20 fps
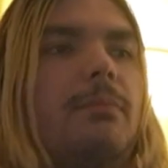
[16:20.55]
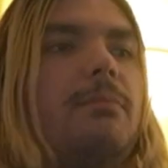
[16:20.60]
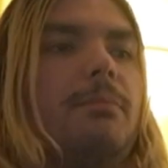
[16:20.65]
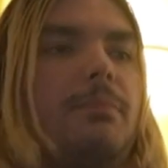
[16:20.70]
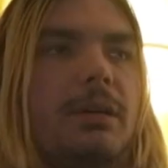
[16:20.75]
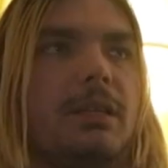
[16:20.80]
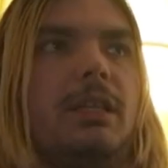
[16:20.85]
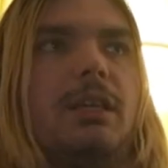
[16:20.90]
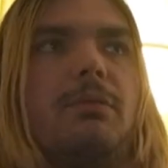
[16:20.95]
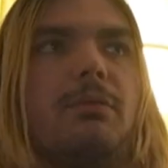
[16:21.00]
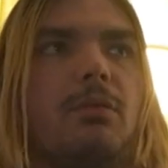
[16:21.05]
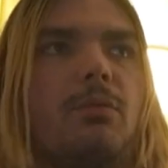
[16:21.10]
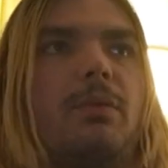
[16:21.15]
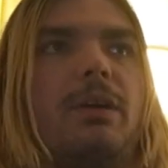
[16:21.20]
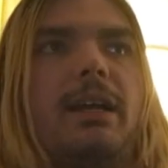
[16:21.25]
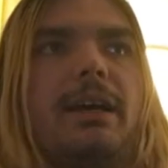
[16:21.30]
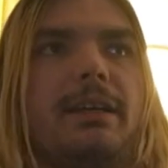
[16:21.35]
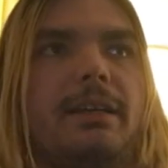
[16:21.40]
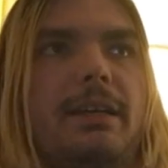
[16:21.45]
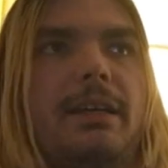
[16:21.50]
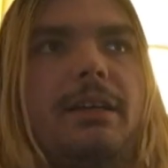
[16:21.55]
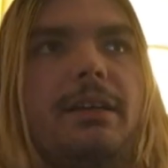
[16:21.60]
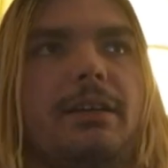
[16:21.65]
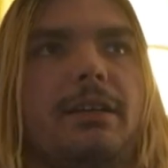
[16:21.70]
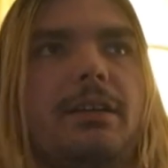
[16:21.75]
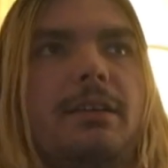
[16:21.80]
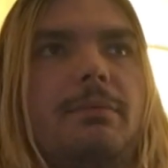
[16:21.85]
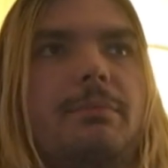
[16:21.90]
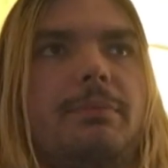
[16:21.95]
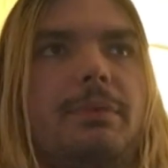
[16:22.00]
but they were when I needed
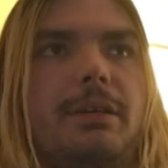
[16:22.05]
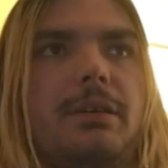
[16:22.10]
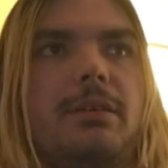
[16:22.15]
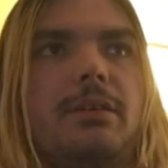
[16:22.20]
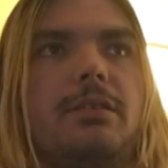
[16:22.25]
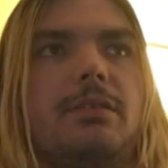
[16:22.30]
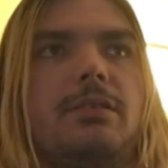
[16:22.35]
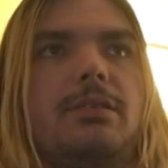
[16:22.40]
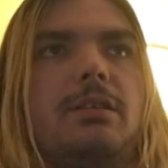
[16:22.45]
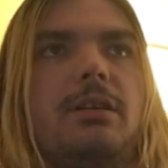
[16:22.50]
it because